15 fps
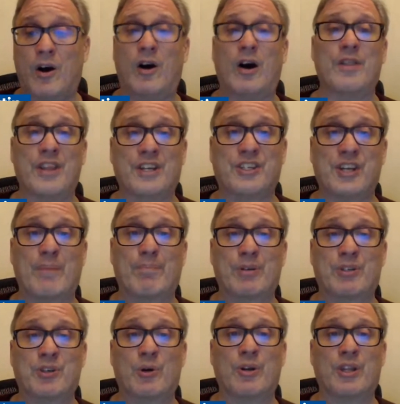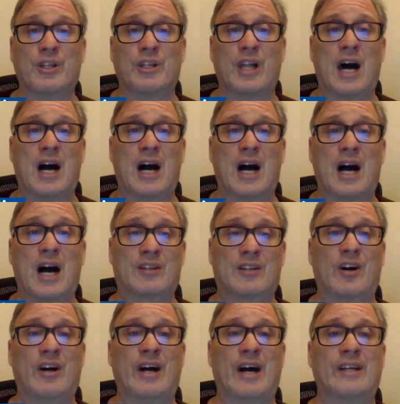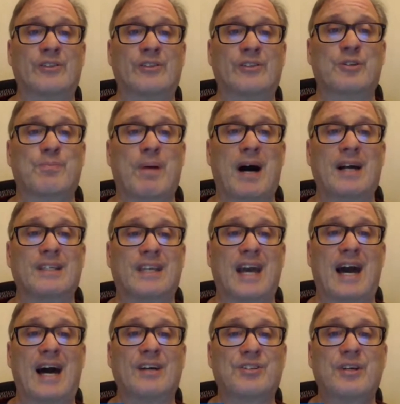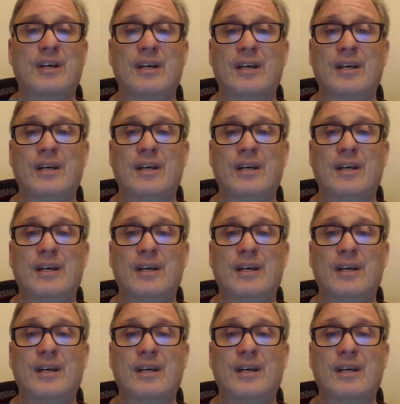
on this episode of the Locked On Islanders podcast.